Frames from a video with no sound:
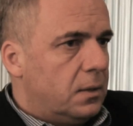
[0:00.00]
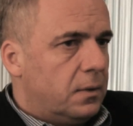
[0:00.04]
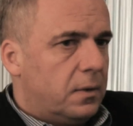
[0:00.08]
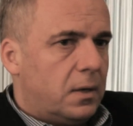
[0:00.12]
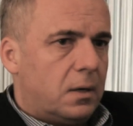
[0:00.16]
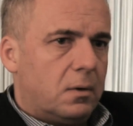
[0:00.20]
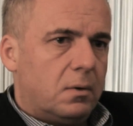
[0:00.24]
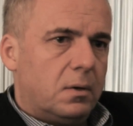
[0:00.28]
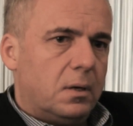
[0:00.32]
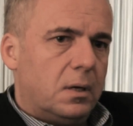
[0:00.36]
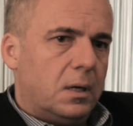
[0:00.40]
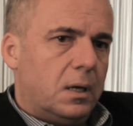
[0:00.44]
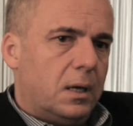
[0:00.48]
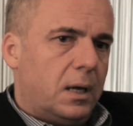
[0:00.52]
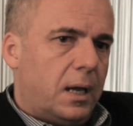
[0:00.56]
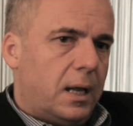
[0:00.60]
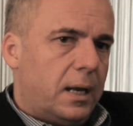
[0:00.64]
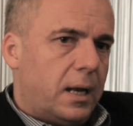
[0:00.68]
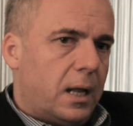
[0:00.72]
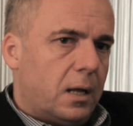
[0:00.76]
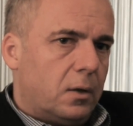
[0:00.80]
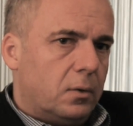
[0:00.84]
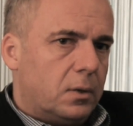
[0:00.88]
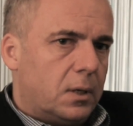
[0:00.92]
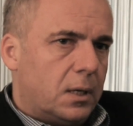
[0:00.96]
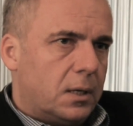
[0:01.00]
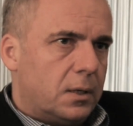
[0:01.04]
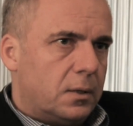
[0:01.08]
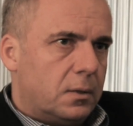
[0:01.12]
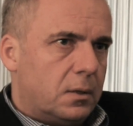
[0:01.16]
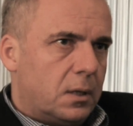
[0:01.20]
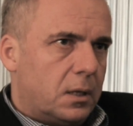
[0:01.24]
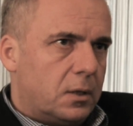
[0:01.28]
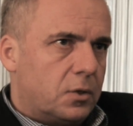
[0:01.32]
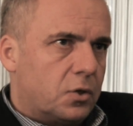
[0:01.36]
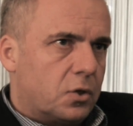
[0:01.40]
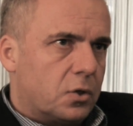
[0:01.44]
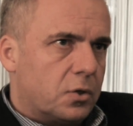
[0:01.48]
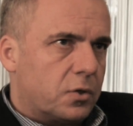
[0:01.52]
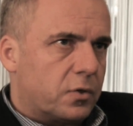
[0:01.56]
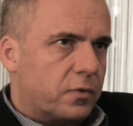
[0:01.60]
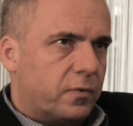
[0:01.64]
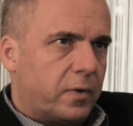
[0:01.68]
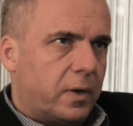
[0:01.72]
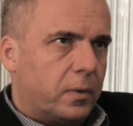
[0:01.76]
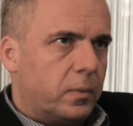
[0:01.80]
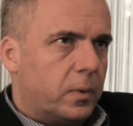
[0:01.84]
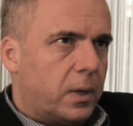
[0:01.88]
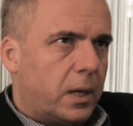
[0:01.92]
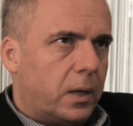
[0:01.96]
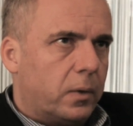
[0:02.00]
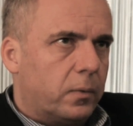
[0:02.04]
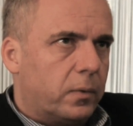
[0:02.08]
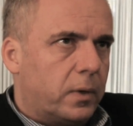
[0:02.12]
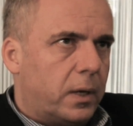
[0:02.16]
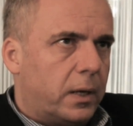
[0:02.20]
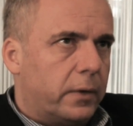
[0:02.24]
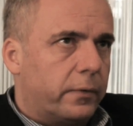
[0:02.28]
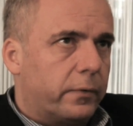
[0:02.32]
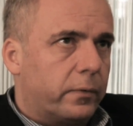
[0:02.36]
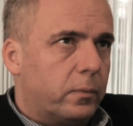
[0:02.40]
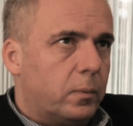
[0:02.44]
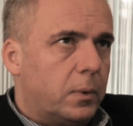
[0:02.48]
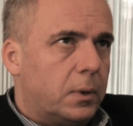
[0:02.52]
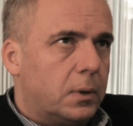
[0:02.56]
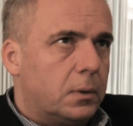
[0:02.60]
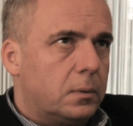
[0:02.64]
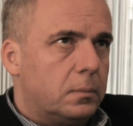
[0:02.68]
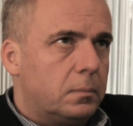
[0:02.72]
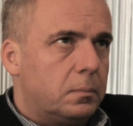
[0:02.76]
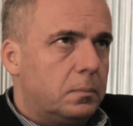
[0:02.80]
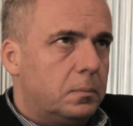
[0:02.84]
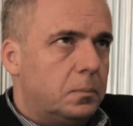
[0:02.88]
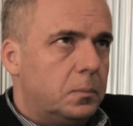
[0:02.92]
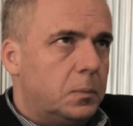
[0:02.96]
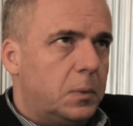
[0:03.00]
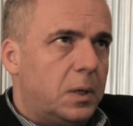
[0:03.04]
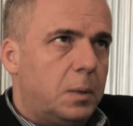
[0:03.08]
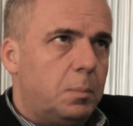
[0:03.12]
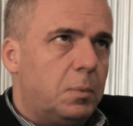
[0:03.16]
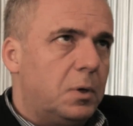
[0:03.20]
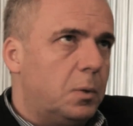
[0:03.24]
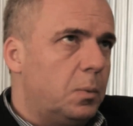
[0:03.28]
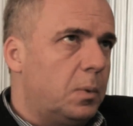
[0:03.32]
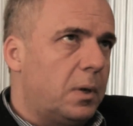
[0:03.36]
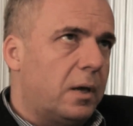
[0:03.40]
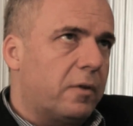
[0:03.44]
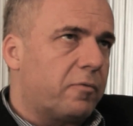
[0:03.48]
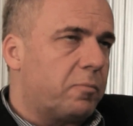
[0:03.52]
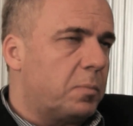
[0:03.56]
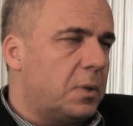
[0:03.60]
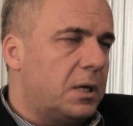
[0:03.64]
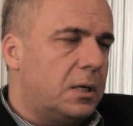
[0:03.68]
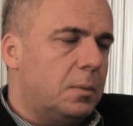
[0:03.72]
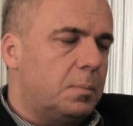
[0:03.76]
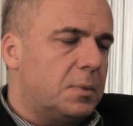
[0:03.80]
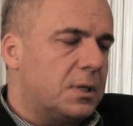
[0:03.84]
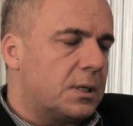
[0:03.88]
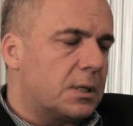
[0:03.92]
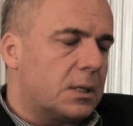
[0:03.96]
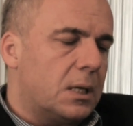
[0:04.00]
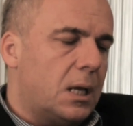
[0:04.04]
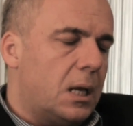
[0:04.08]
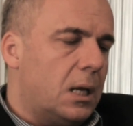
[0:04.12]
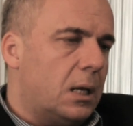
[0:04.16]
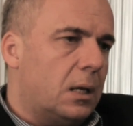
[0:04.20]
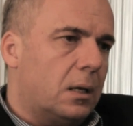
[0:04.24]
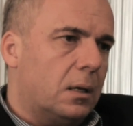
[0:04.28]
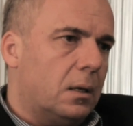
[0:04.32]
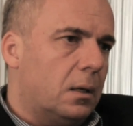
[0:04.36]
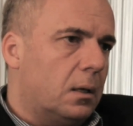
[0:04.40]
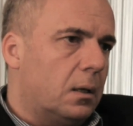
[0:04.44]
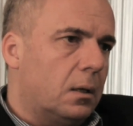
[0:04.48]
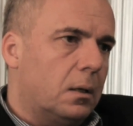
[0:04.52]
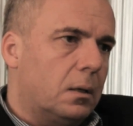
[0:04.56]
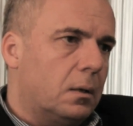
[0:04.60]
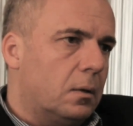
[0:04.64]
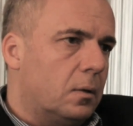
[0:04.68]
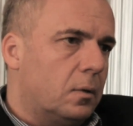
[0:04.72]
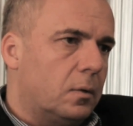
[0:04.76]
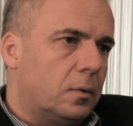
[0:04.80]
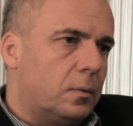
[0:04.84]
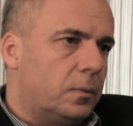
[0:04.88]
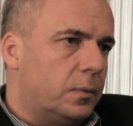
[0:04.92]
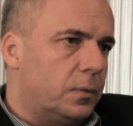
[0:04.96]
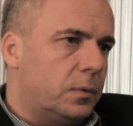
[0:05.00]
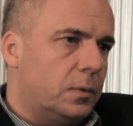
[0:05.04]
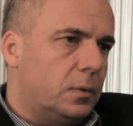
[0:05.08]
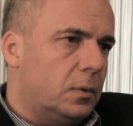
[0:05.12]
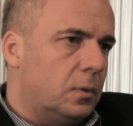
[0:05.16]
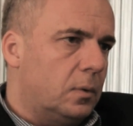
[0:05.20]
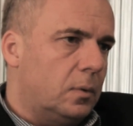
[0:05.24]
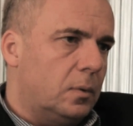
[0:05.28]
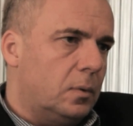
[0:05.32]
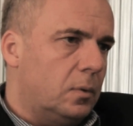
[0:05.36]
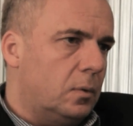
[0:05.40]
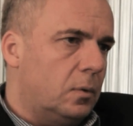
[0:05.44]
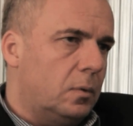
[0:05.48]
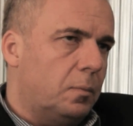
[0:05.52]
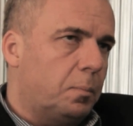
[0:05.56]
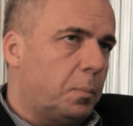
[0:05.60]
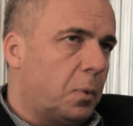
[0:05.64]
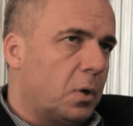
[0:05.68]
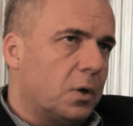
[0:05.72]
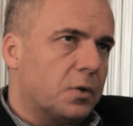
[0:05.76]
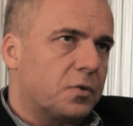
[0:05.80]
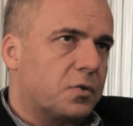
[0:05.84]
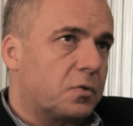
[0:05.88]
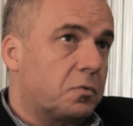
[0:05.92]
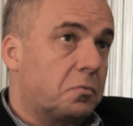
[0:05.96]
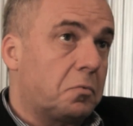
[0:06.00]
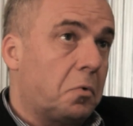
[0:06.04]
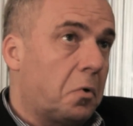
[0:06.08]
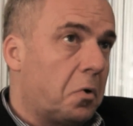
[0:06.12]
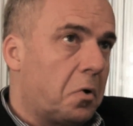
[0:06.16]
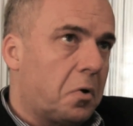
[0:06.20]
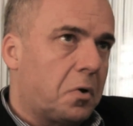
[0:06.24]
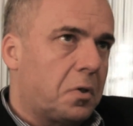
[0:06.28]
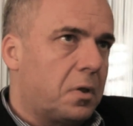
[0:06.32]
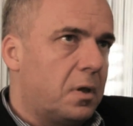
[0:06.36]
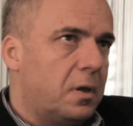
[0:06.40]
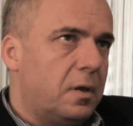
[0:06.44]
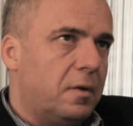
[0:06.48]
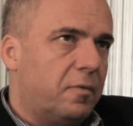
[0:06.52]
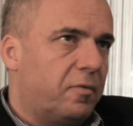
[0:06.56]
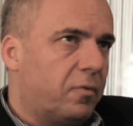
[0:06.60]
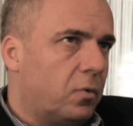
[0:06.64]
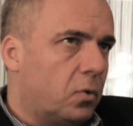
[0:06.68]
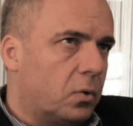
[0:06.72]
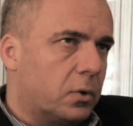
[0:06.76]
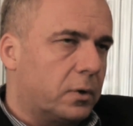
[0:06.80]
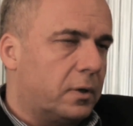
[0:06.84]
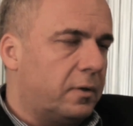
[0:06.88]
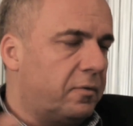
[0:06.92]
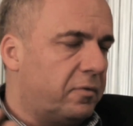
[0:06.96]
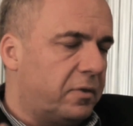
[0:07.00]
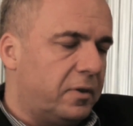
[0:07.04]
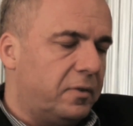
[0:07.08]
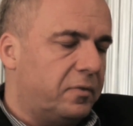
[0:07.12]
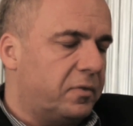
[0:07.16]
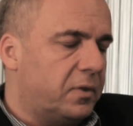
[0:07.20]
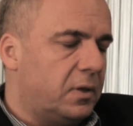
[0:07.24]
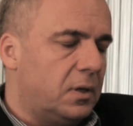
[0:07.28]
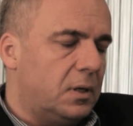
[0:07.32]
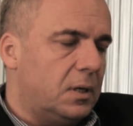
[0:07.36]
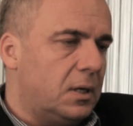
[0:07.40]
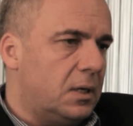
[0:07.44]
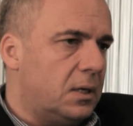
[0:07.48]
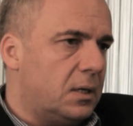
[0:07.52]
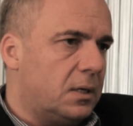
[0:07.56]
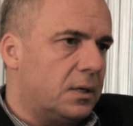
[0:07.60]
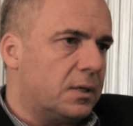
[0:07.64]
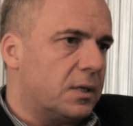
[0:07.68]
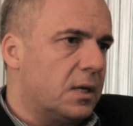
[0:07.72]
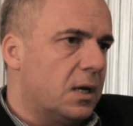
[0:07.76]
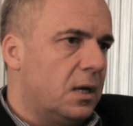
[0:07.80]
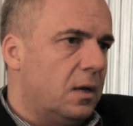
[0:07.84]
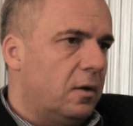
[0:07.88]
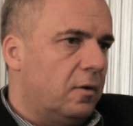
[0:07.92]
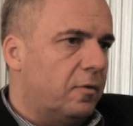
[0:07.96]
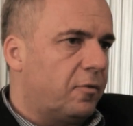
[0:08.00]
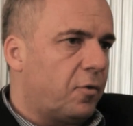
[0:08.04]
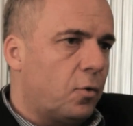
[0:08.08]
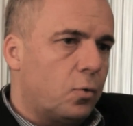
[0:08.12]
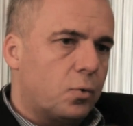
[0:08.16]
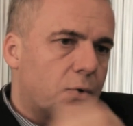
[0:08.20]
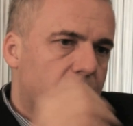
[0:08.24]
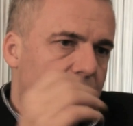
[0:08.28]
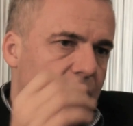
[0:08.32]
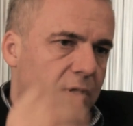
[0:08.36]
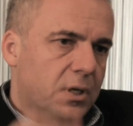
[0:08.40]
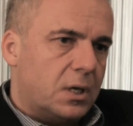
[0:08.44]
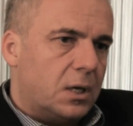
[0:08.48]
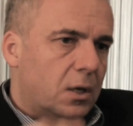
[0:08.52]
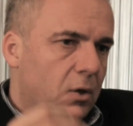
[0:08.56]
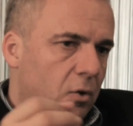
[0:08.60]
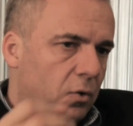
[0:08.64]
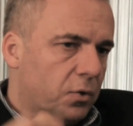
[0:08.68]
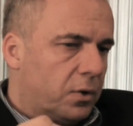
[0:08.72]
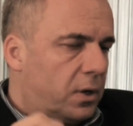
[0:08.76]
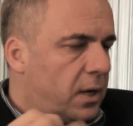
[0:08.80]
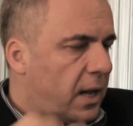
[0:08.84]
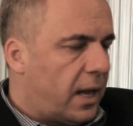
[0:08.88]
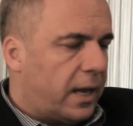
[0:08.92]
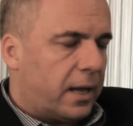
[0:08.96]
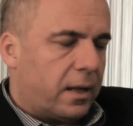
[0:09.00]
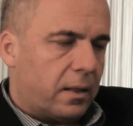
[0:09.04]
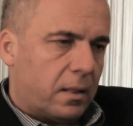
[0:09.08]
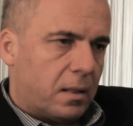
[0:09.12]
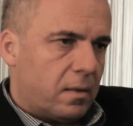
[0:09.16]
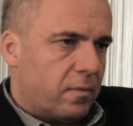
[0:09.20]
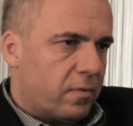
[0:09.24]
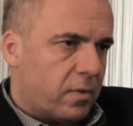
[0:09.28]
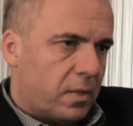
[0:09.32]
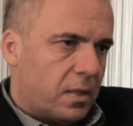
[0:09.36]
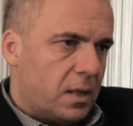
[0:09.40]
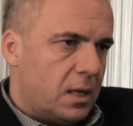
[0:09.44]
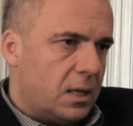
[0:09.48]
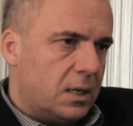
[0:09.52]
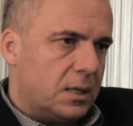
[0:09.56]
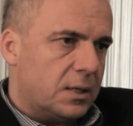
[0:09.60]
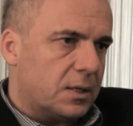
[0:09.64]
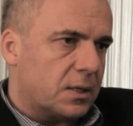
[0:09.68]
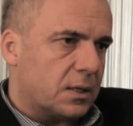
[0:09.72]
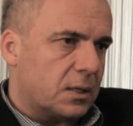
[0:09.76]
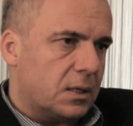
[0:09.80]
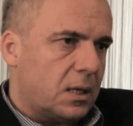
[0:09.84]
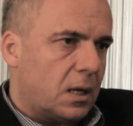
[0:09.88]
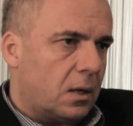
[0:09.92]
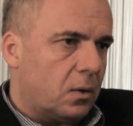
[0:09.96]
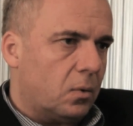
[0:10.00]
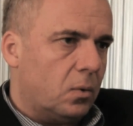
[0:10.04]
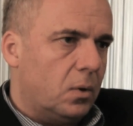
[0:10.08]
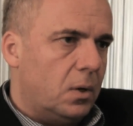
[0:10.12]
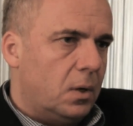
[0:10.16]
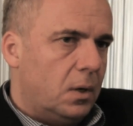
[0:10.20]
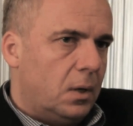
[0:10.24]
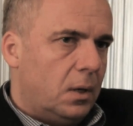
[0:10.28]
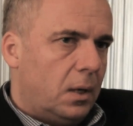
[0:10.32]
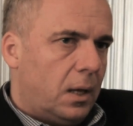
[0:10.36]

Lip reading: And now they just found out that, well, maybe we have made a mistake the past 30, 40, 50 years, focusing on the negative things now.